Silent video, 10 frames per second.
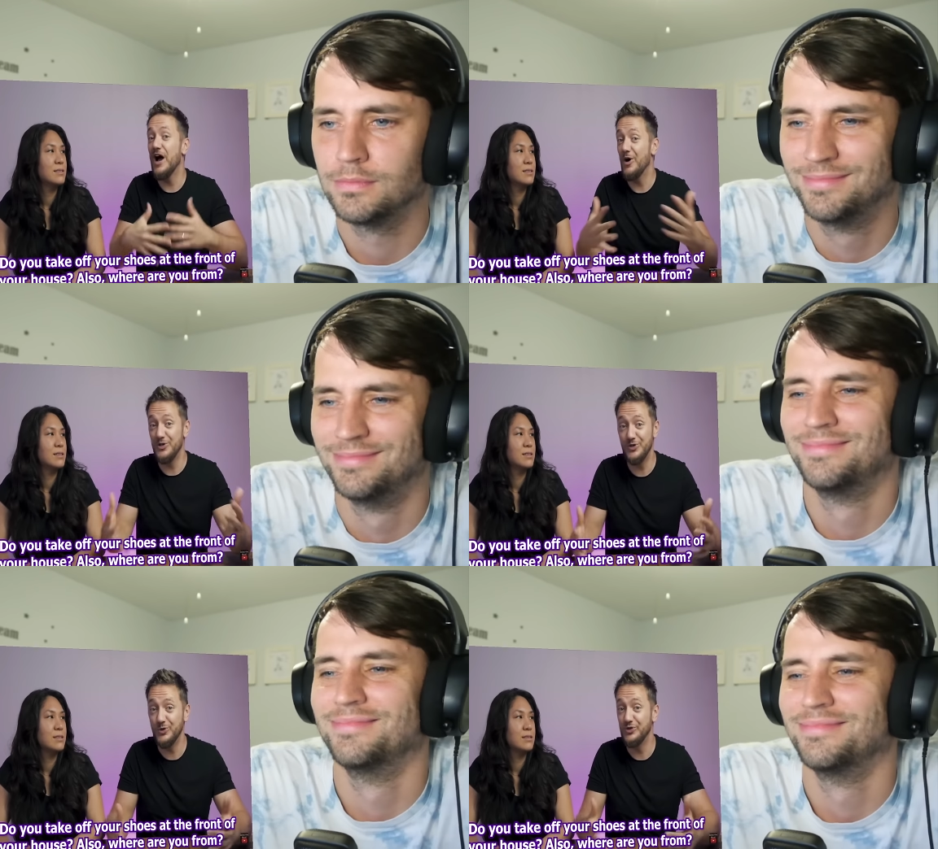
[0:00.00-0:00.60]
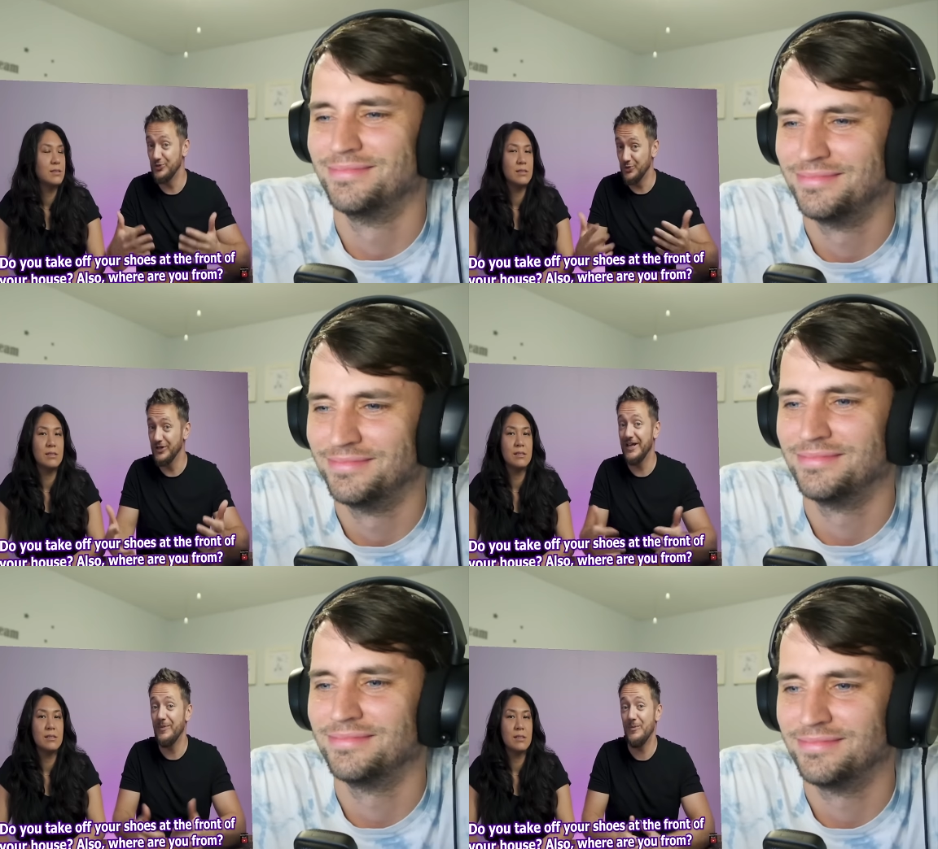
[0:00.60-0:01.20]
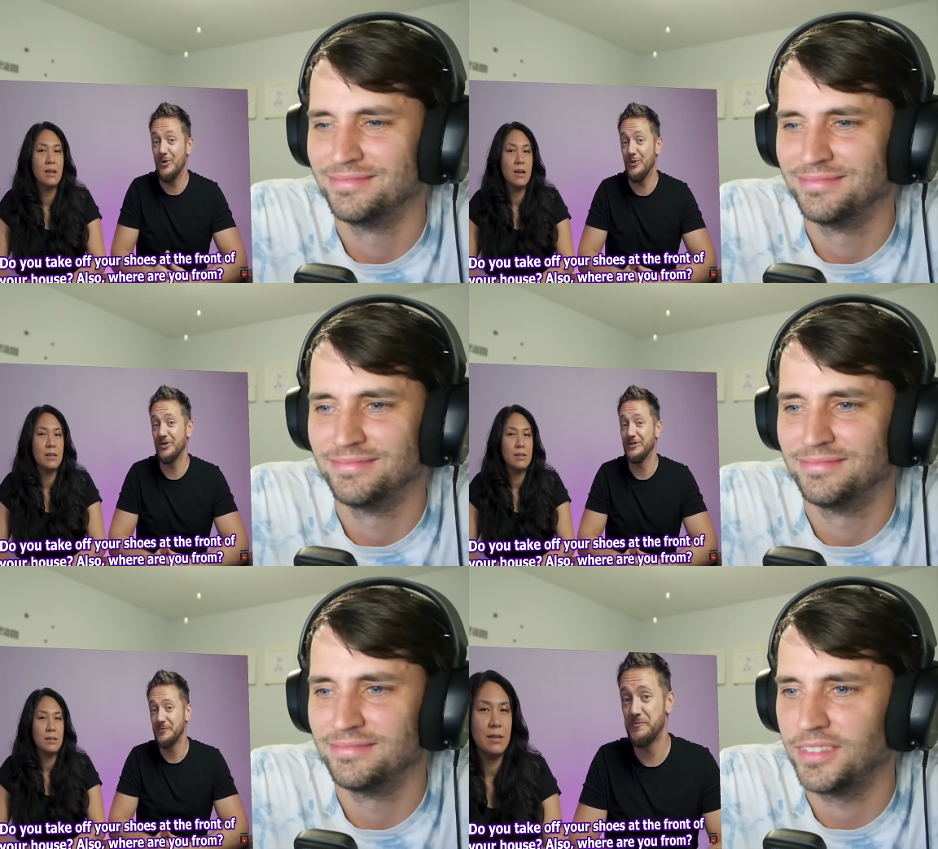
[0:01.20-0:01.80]
Speaker 1: or how you do it at the
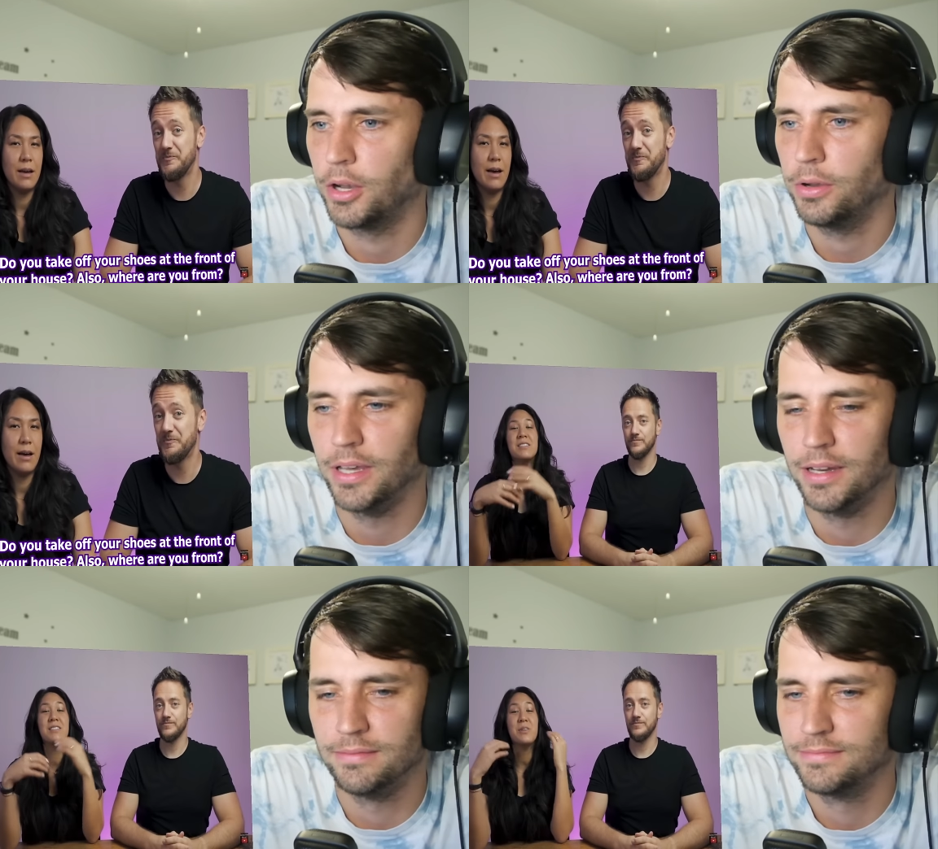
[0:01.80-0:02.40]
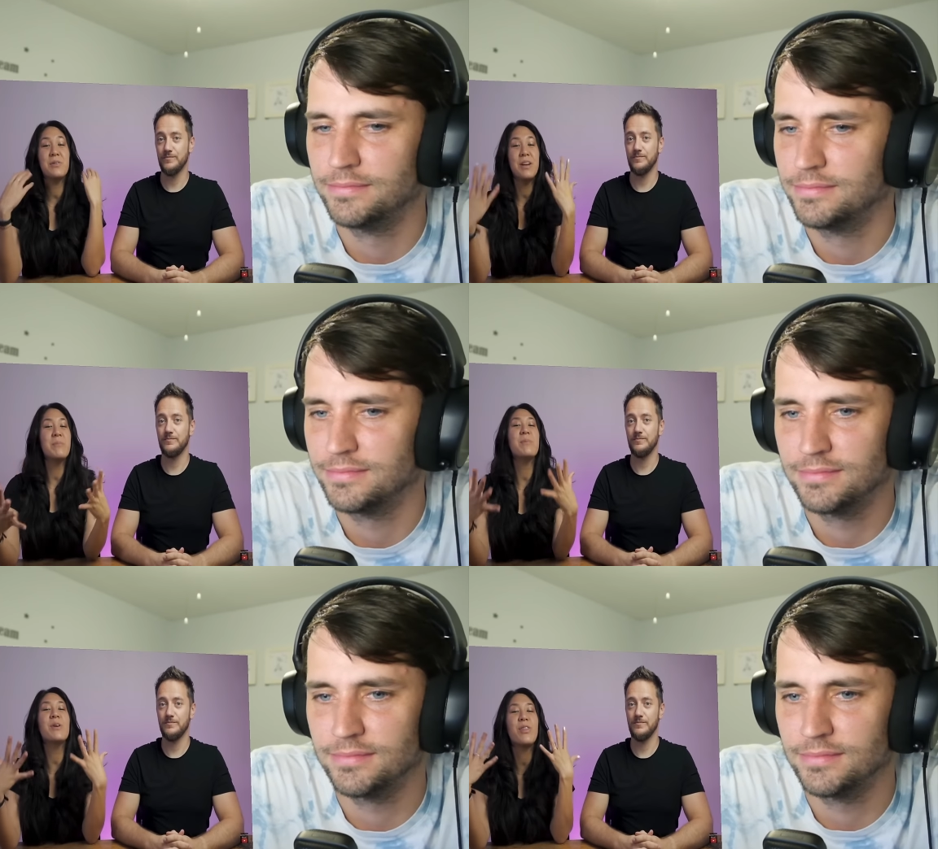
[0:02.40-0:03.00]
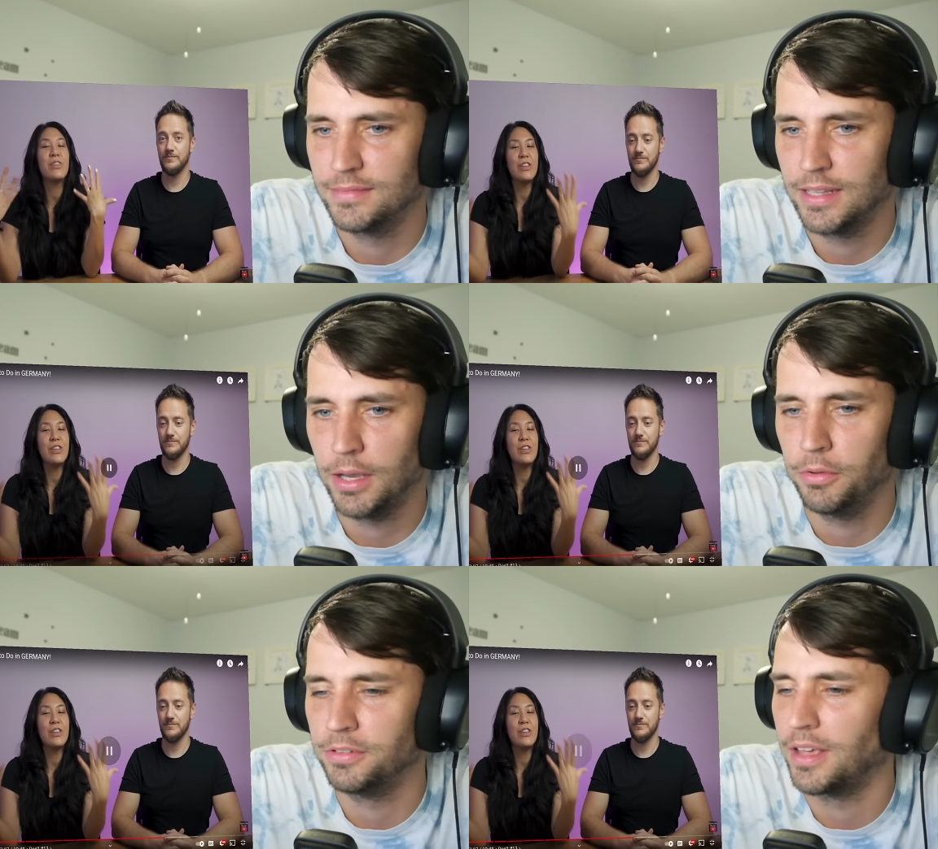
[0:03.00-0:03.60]
moment. Oh yeah. So number
Speaker 2: I
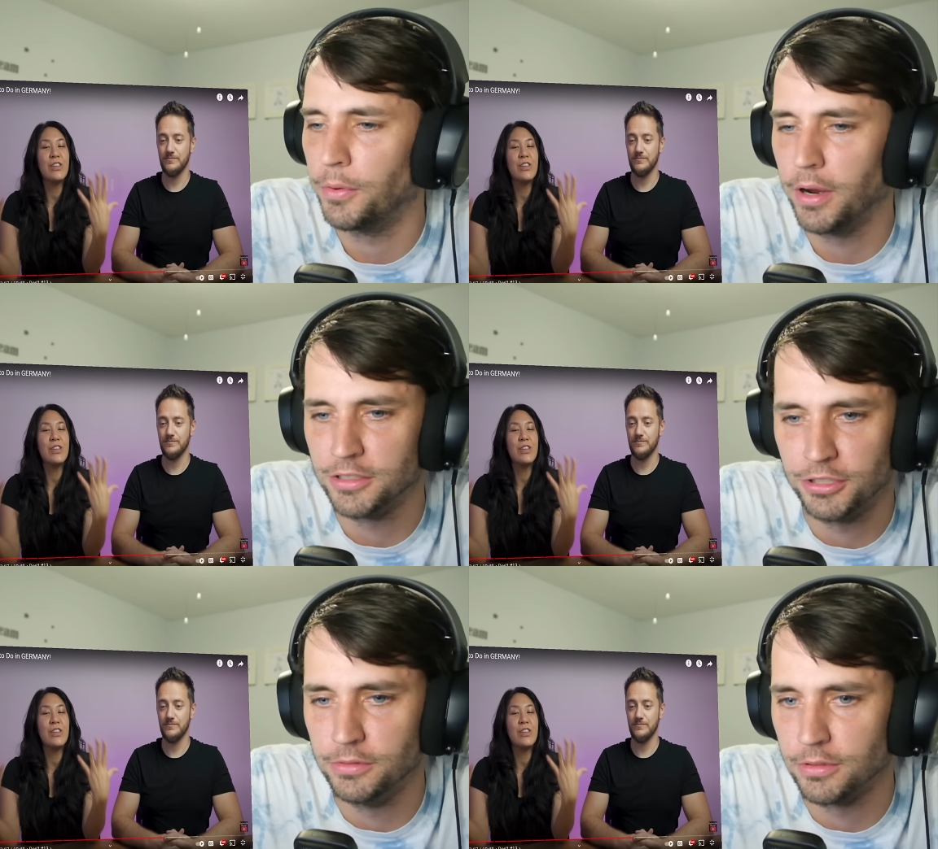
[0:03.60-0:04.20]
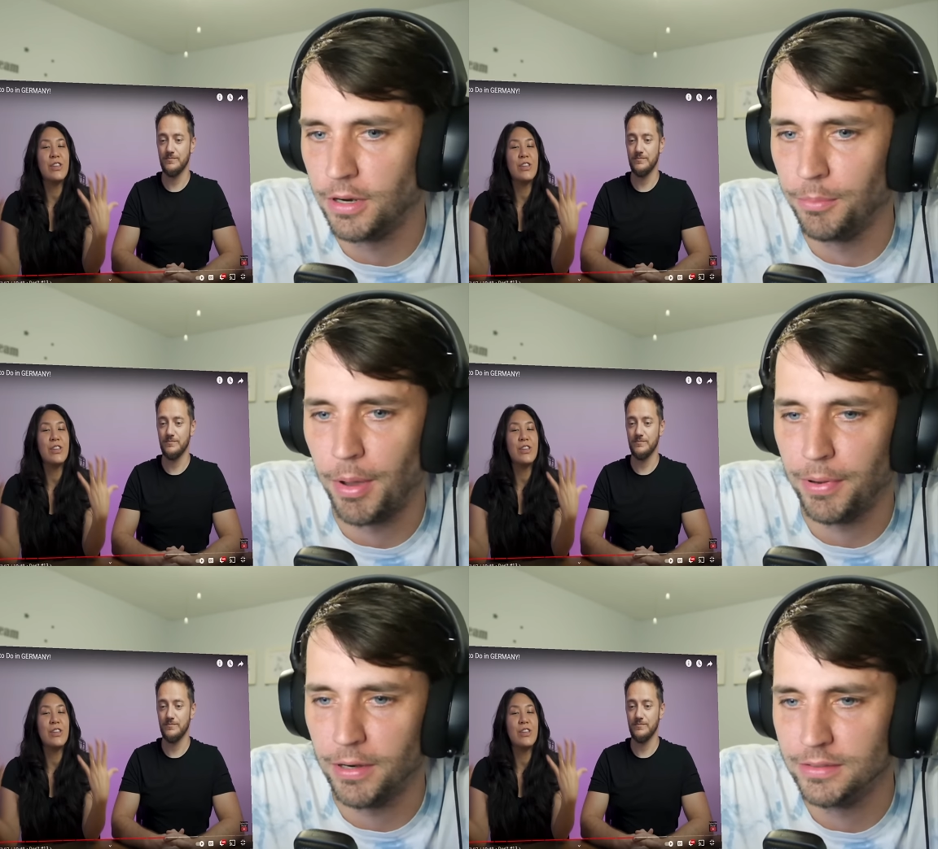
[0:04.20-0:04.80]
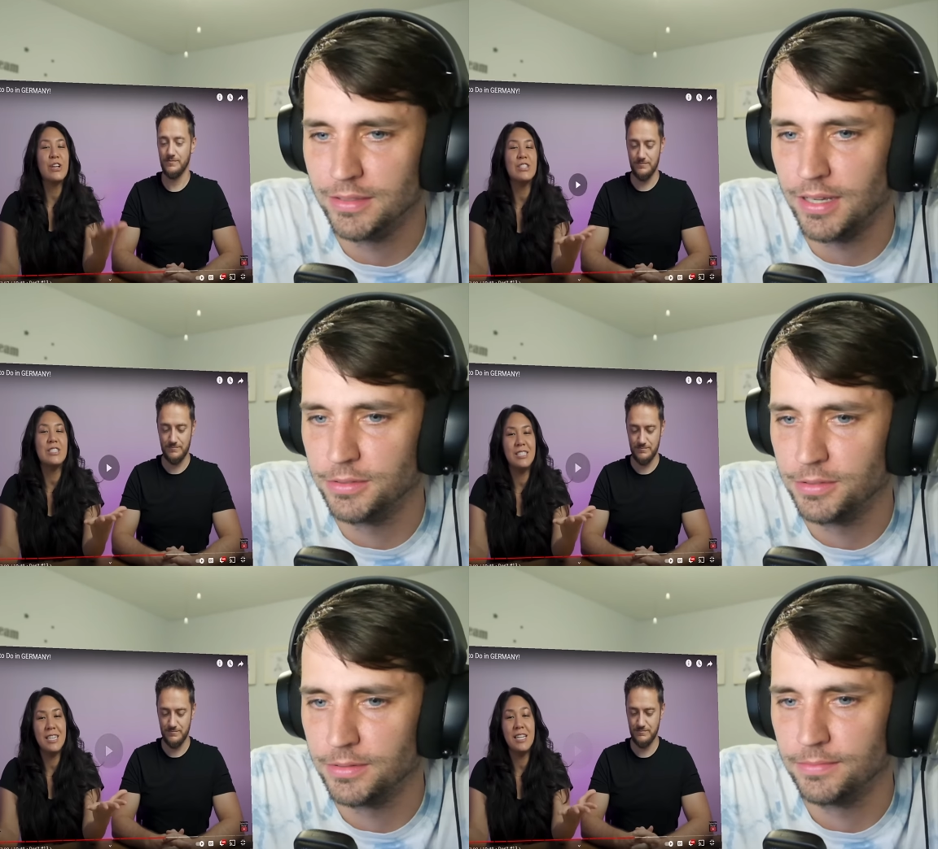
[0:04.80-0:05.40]
was not wearing shoes around my parents.
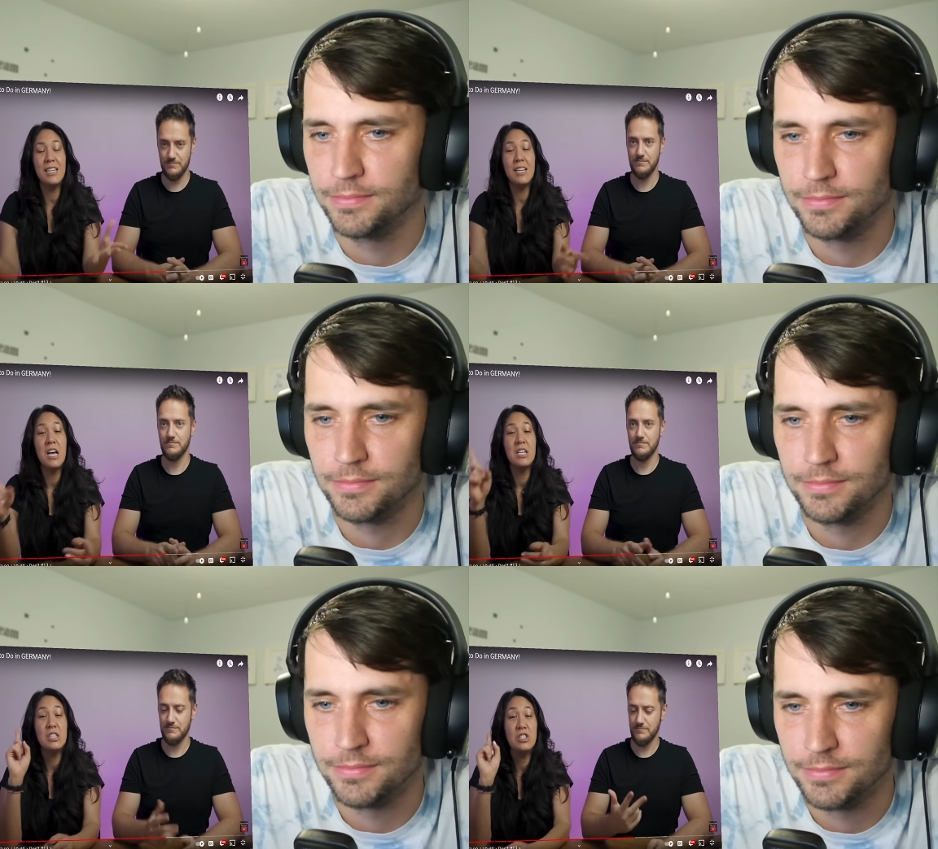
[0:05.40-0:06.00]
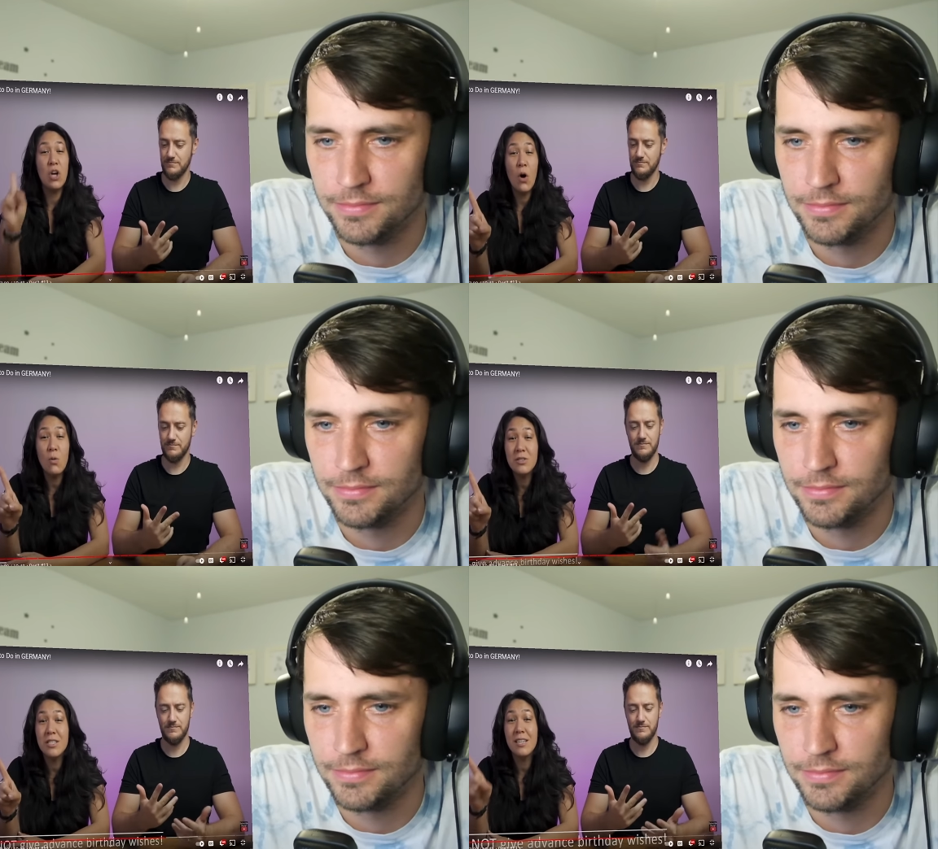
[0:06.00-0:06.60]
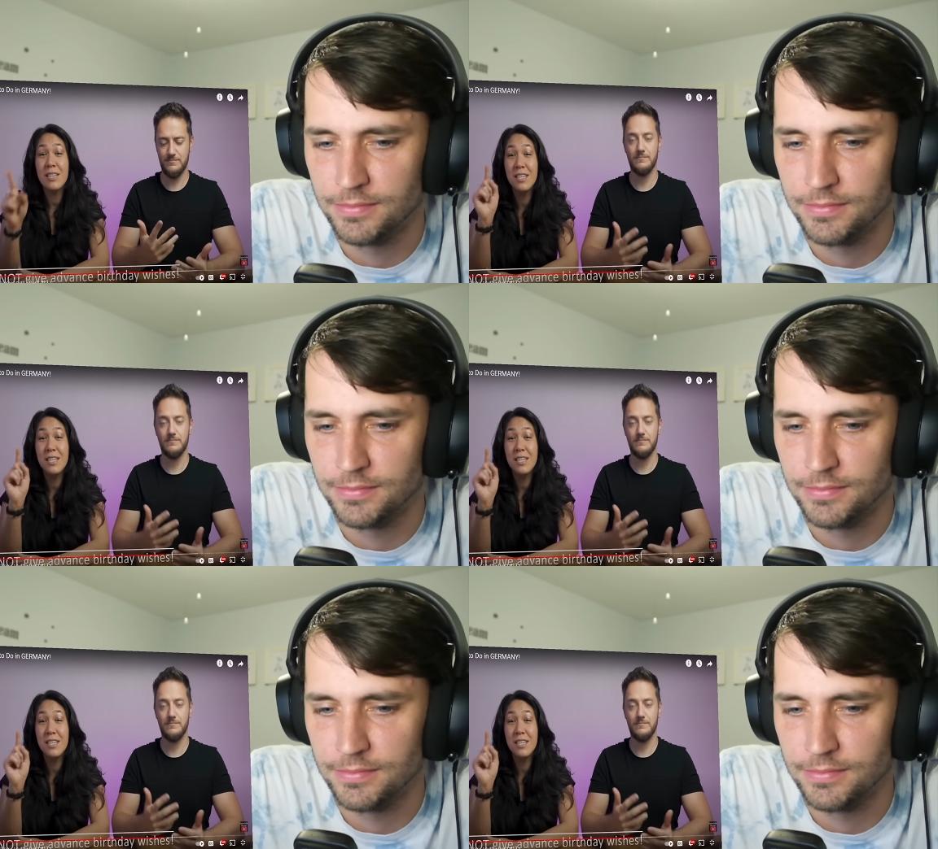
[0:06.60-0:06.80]
Speaker 3: 13, don't